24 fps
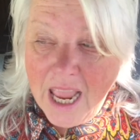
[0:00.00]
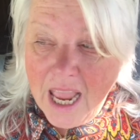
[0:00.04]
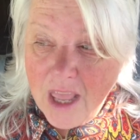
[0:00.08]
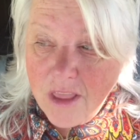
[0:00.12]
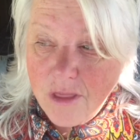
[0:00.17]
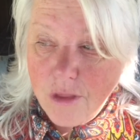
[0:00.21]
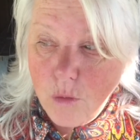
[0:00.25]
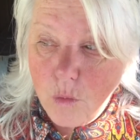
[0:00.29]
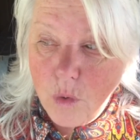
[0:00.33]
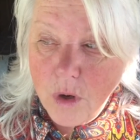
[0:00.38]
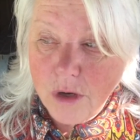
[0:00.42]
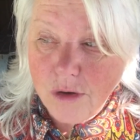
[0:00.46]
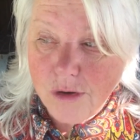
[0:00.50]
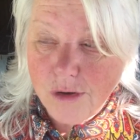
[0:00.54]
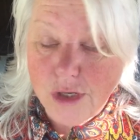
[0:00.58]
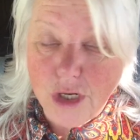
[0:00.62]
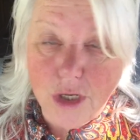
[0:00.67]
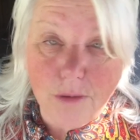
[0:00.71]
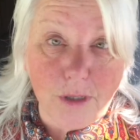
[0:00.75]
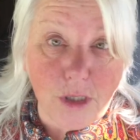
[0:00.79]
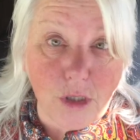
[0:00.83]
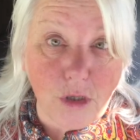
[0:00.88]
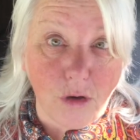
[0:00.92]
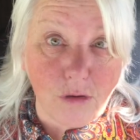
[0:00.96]
The winner's
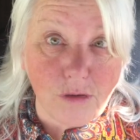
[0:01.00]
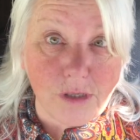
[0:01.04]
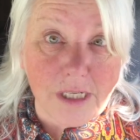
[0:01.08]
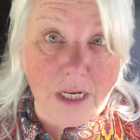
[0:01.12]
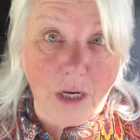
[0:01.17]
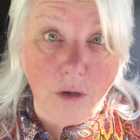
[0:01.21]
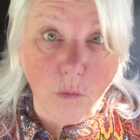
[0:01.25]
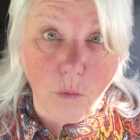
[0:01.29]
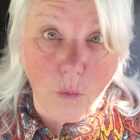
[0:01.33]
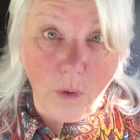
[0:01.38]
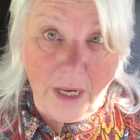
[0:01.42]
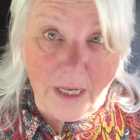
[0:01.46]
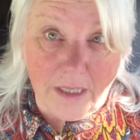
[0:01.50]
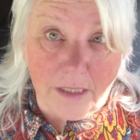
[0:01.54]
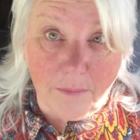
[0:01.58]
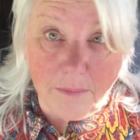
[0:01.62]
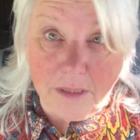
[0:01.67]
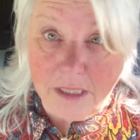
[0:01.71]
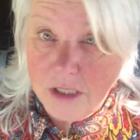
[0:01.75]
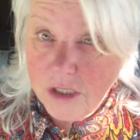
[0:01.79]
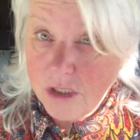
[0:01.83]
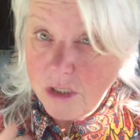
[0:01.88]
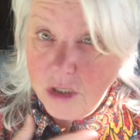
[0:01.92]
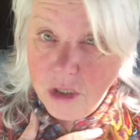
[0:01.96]
going to be chosen at random.
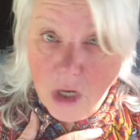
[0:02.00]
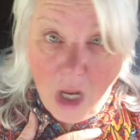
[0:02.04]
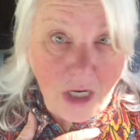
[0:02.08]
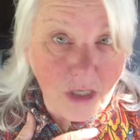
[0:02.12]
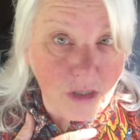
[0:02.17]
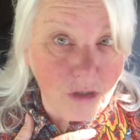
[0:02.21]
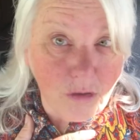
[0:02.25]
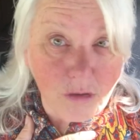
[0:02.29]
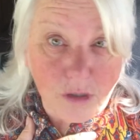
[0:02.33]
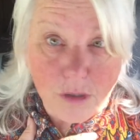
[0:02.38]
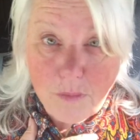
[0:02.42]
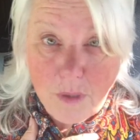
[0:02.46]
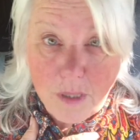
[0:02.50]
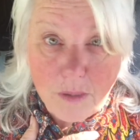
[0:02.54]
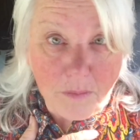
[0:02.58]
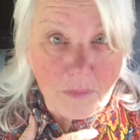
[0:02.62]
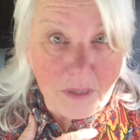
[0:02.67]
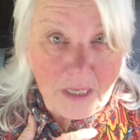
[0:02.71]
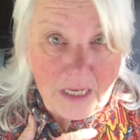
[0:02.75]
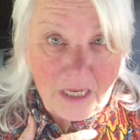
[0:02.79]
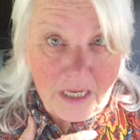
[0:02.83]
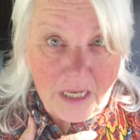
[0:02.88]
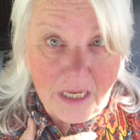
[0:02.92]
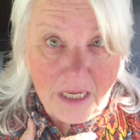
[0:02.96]
It's not chosen by
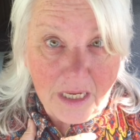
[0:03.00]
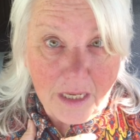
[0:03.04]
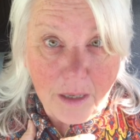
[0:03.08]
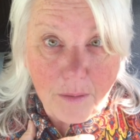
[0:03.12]
me,